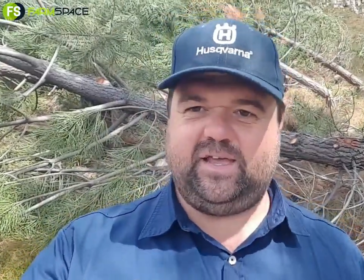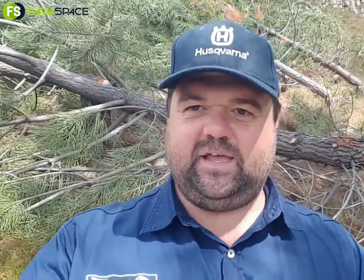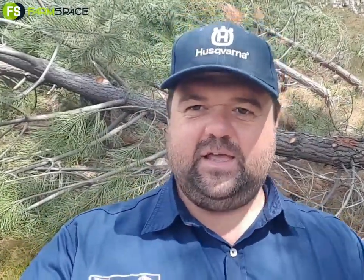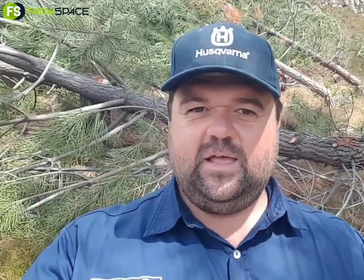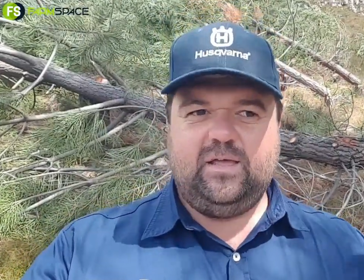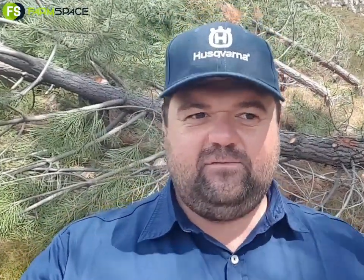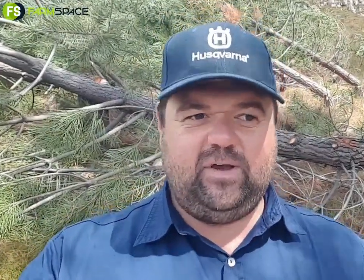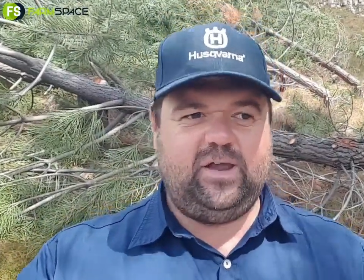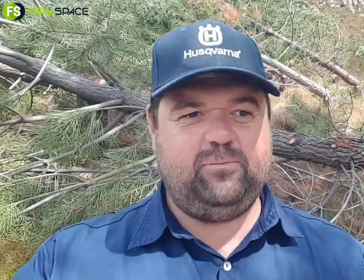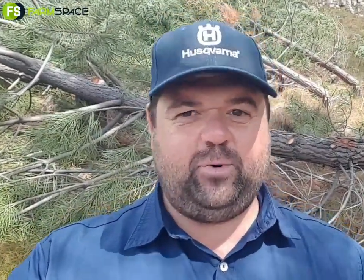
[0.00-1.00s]
Yeah,
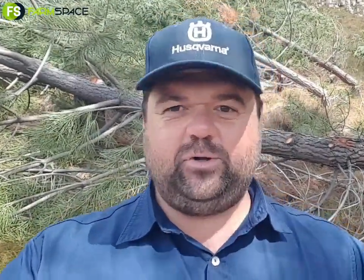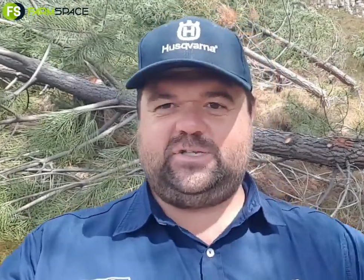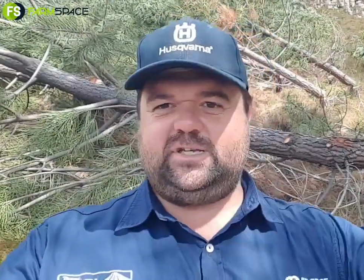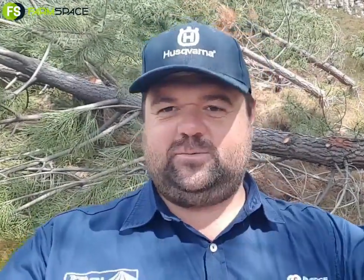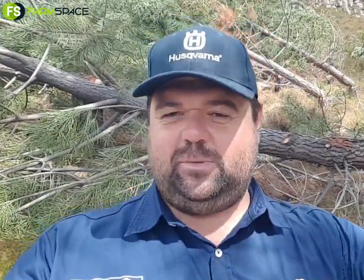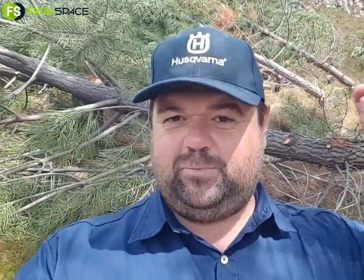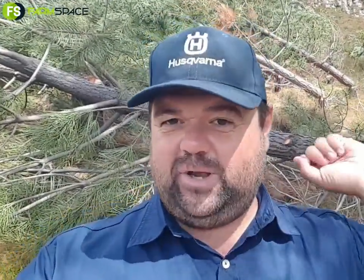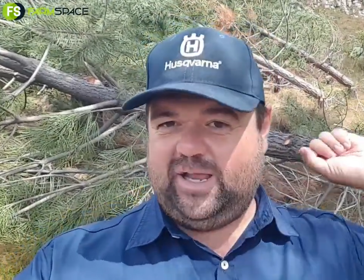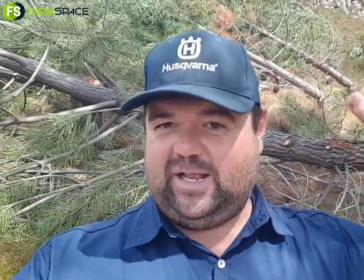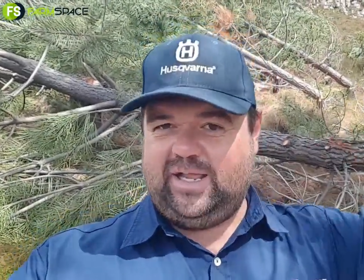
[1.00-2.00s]
very important. We're
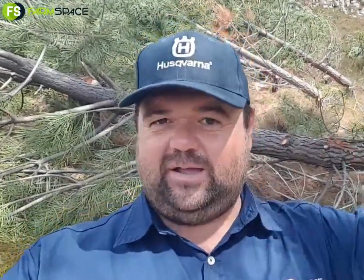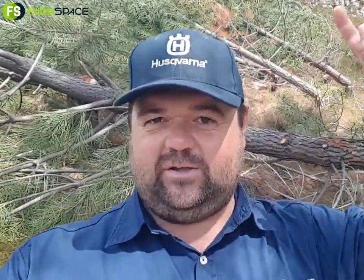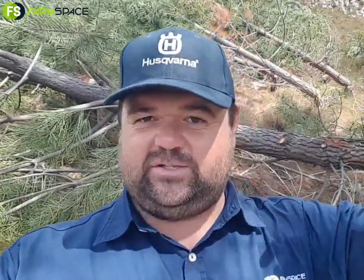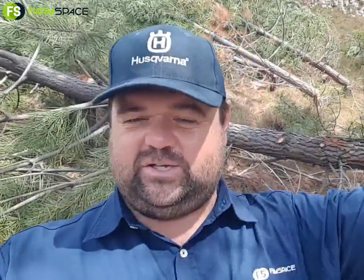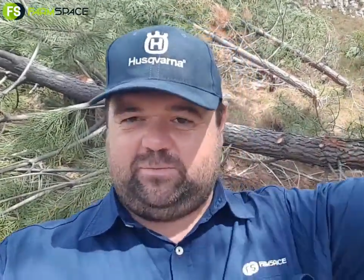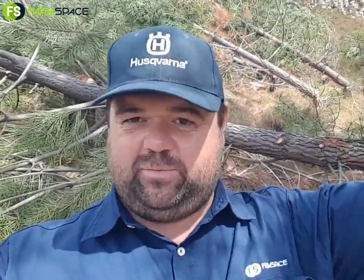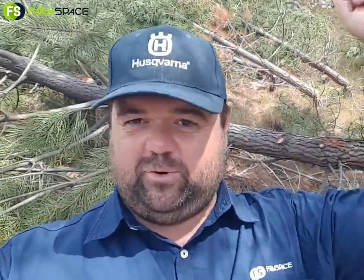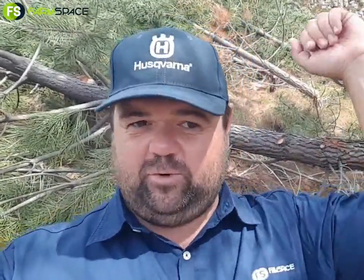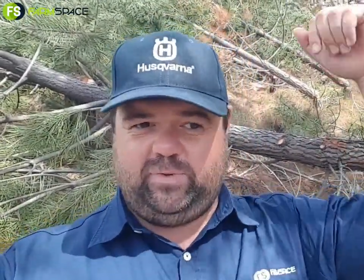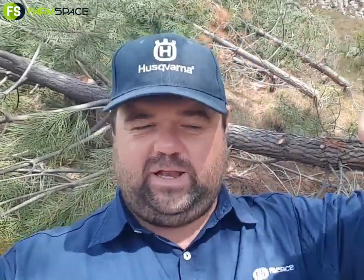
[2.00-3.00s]
putting a link on top
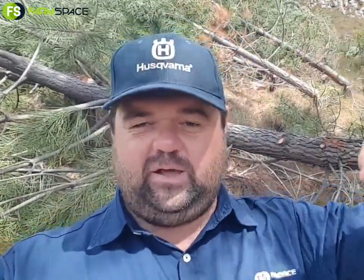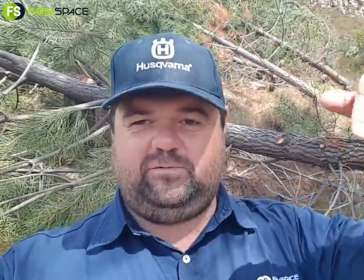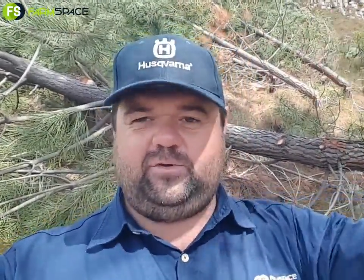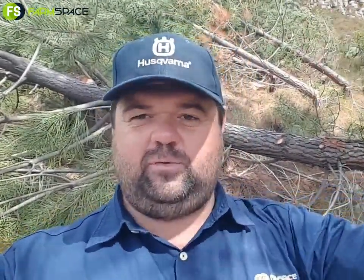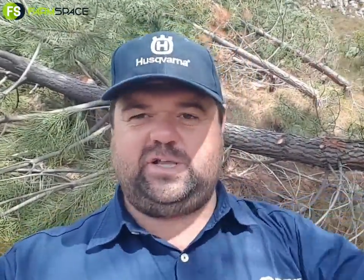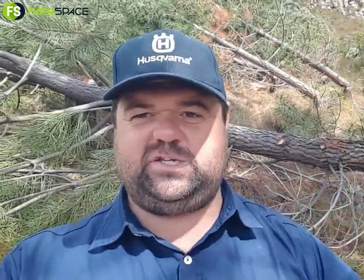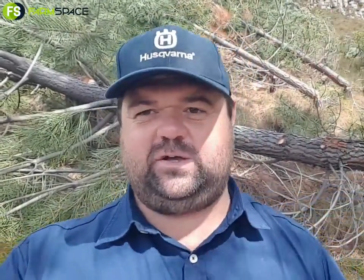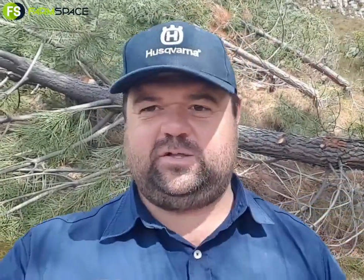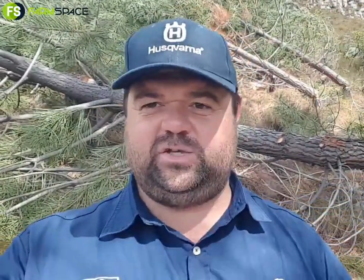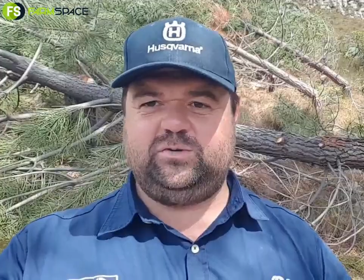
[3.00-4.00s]
or below if you're
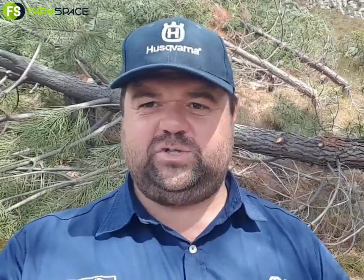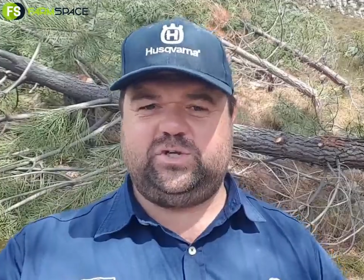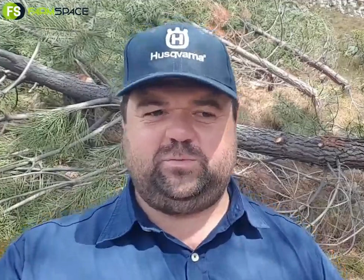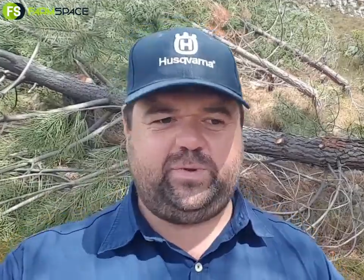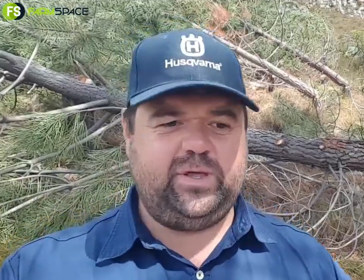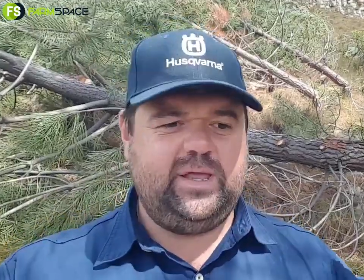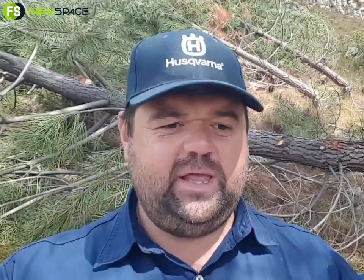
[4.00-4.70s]
watching on YouTube.